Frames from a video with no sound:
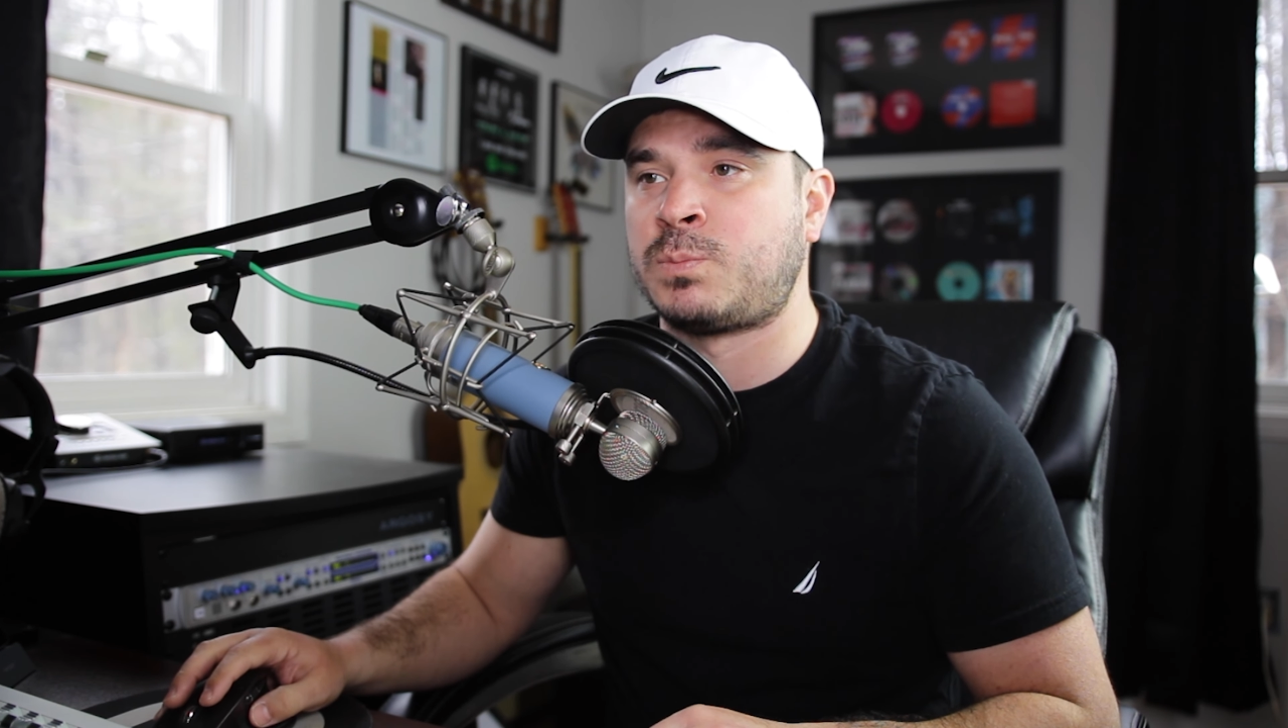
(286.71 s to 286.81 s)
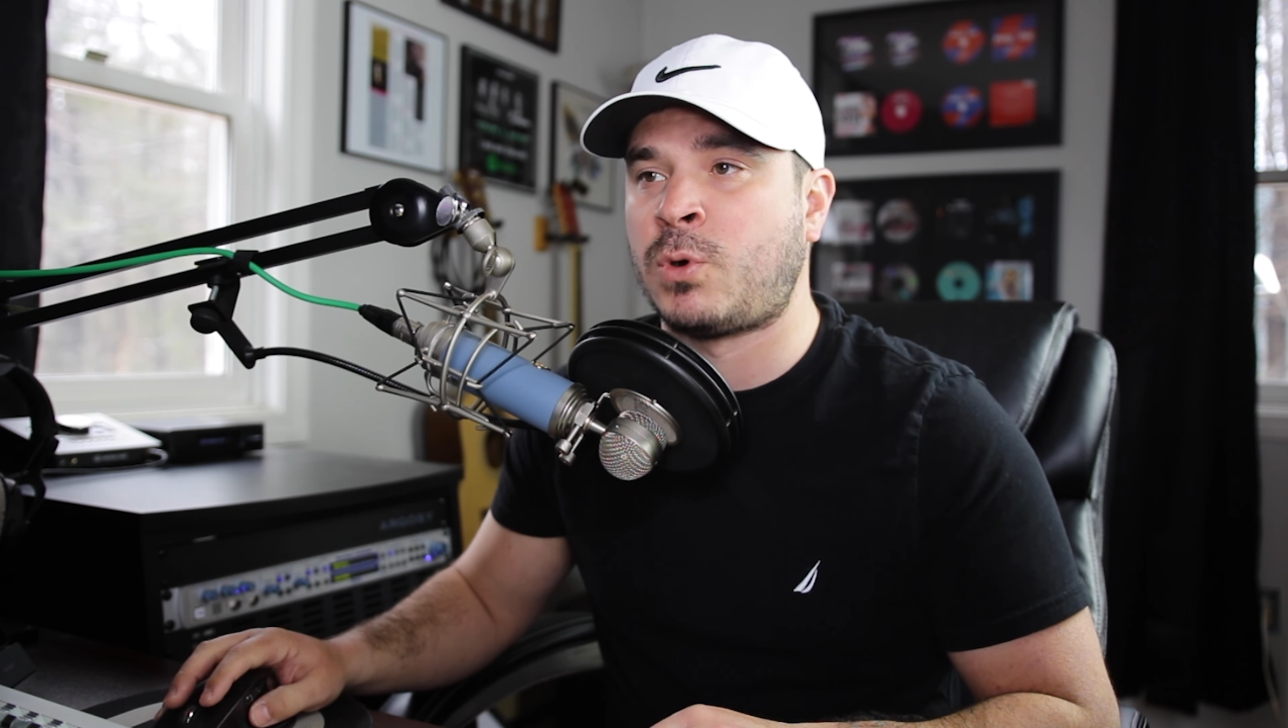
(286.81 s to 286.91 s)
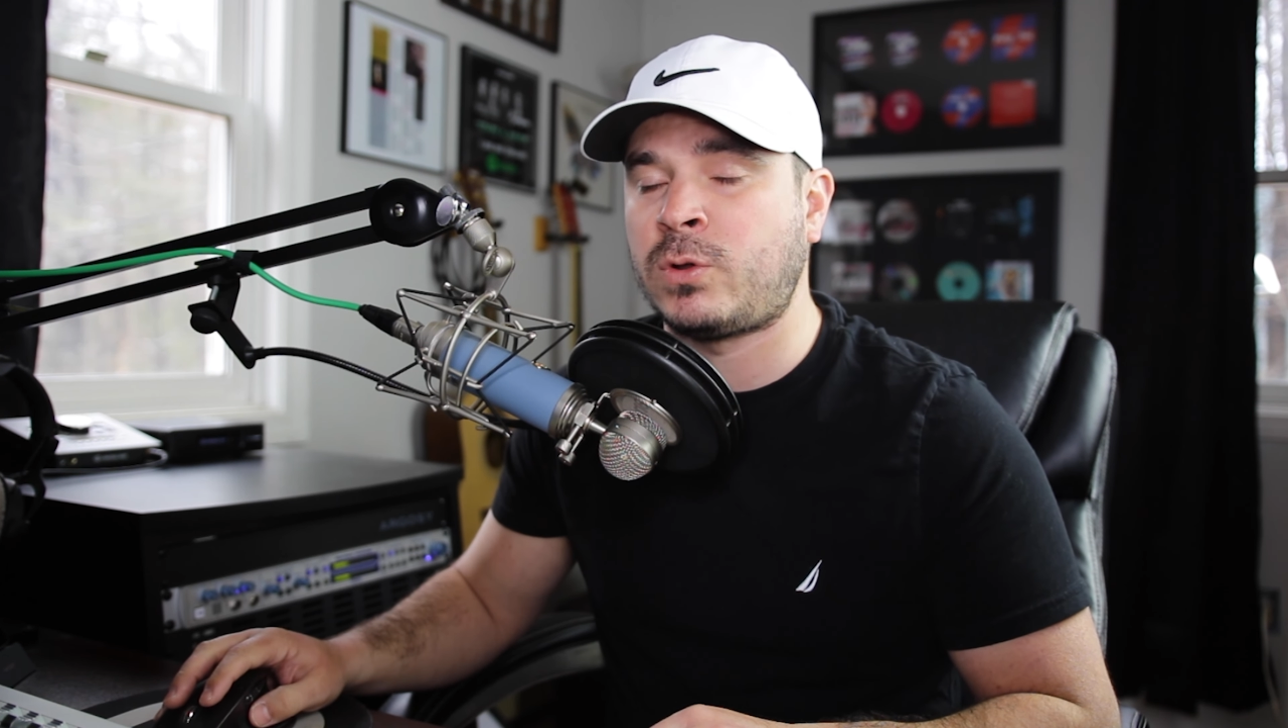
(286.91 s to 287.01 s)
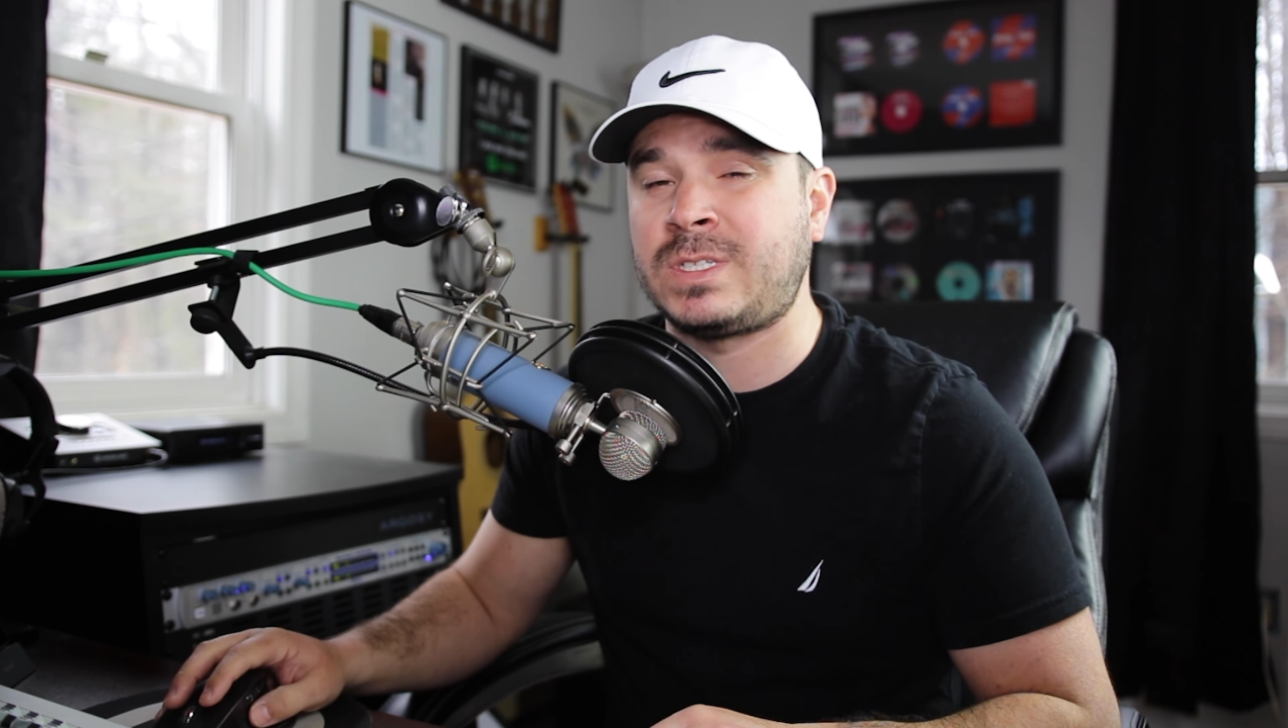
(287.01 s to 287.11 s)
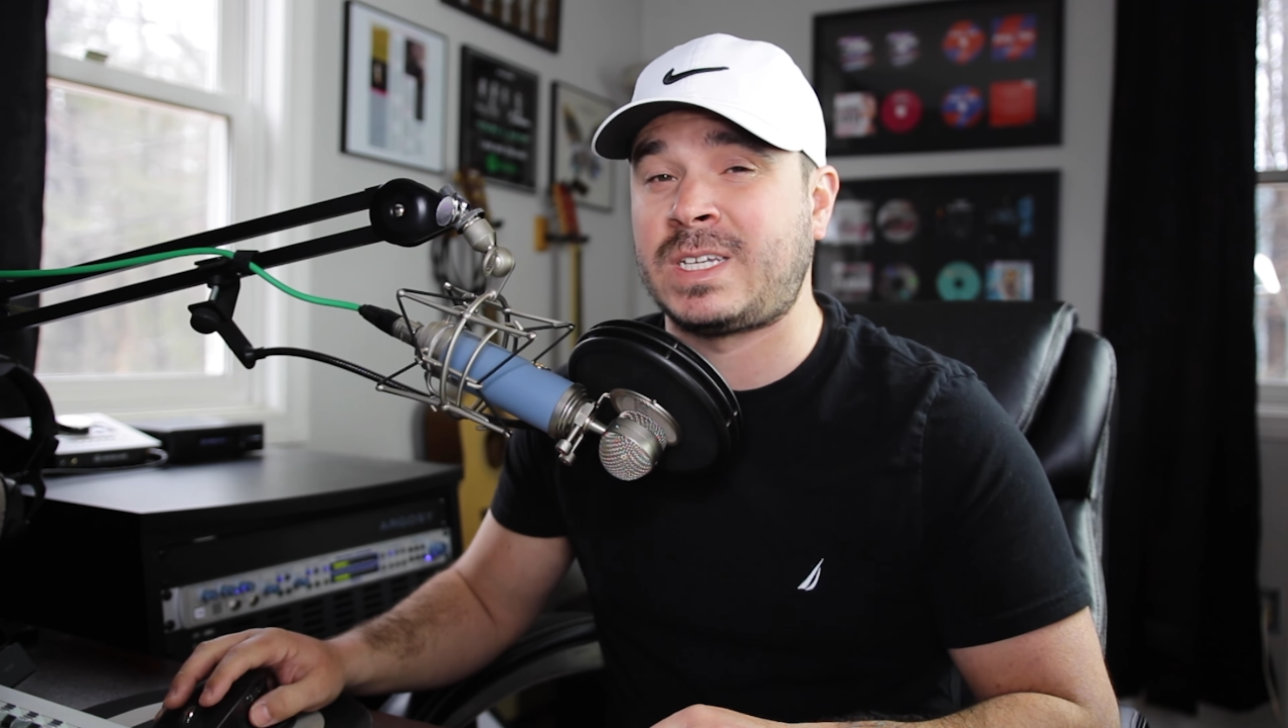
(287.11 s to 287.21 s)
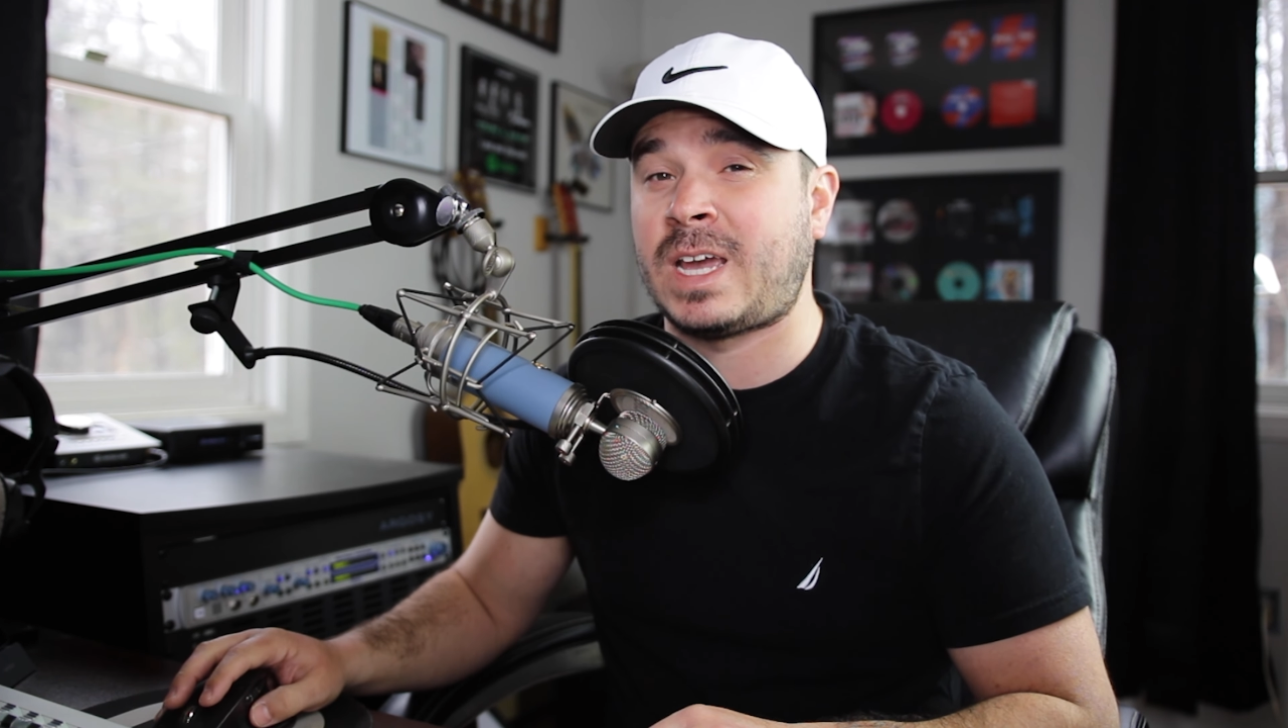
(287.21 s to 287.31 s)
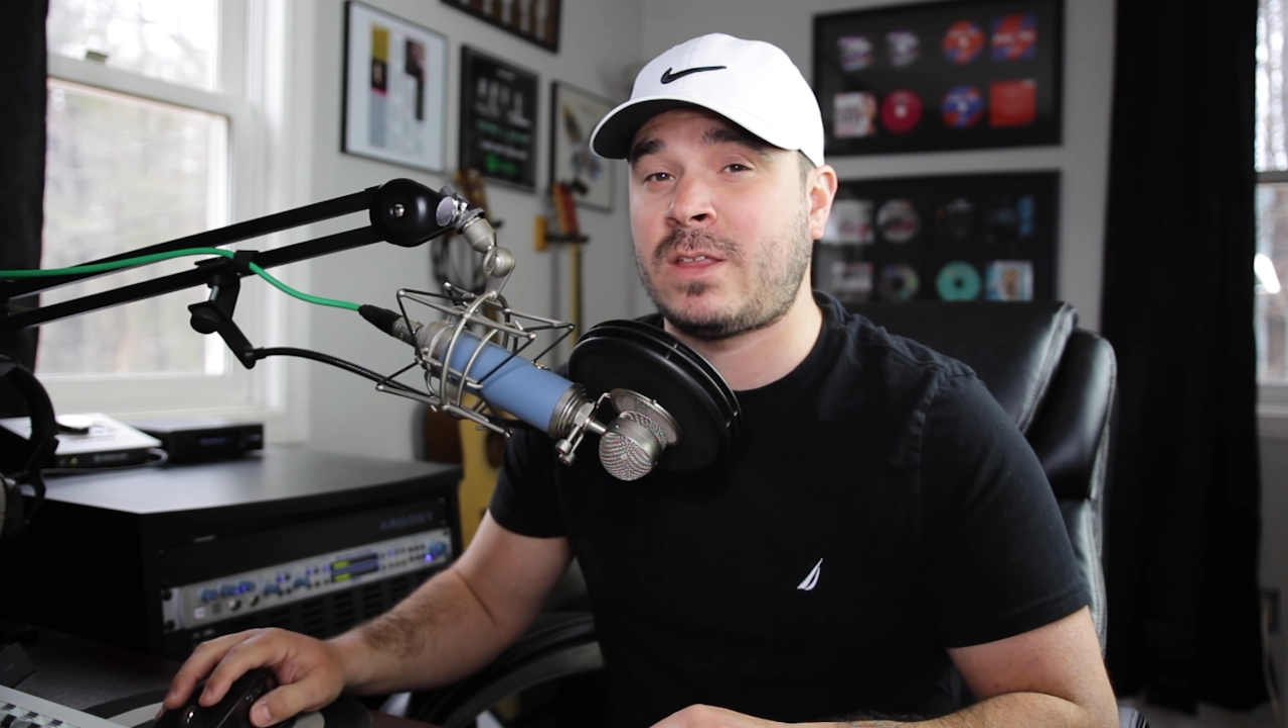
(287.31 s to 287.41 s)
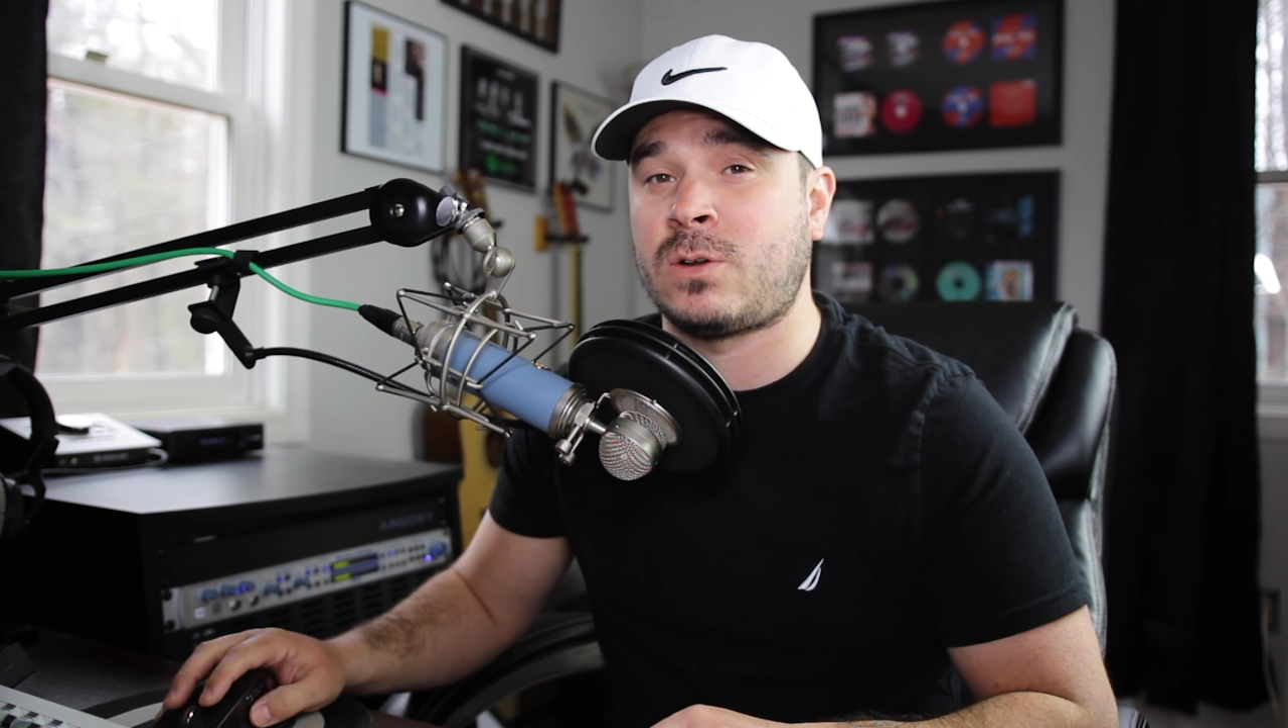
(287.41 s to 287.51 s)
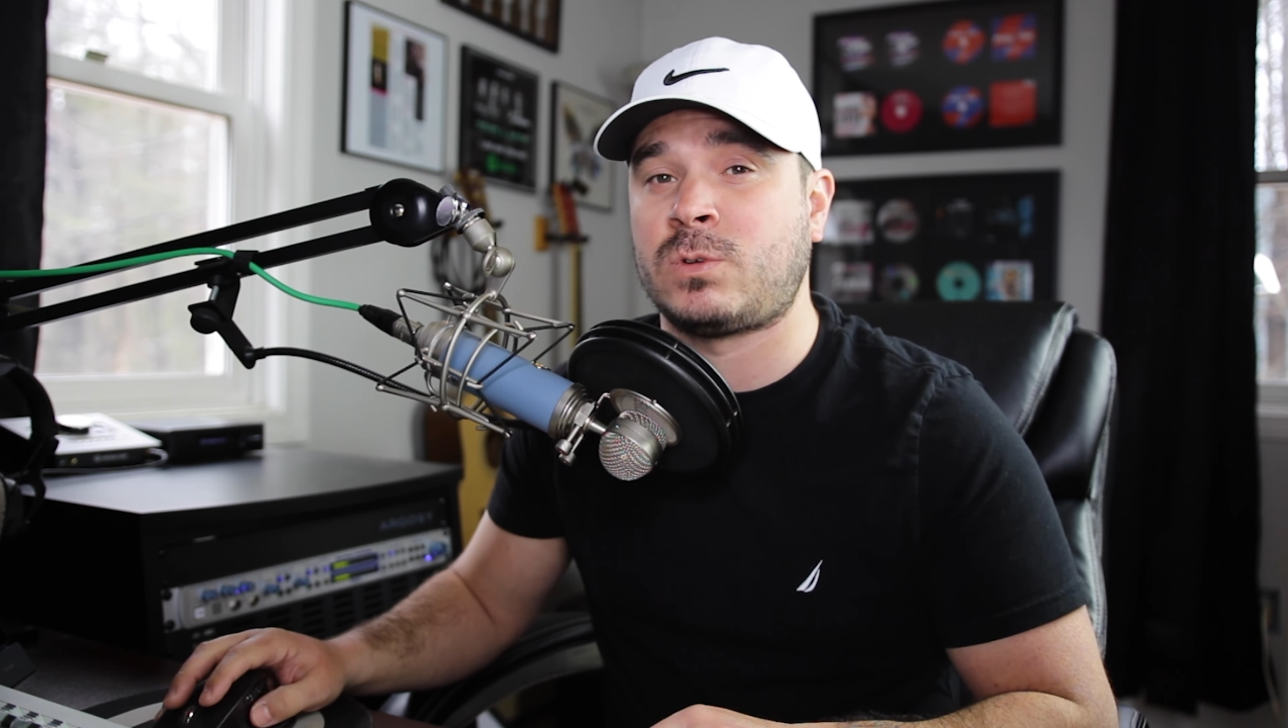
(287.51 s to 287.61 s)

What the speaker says: both together,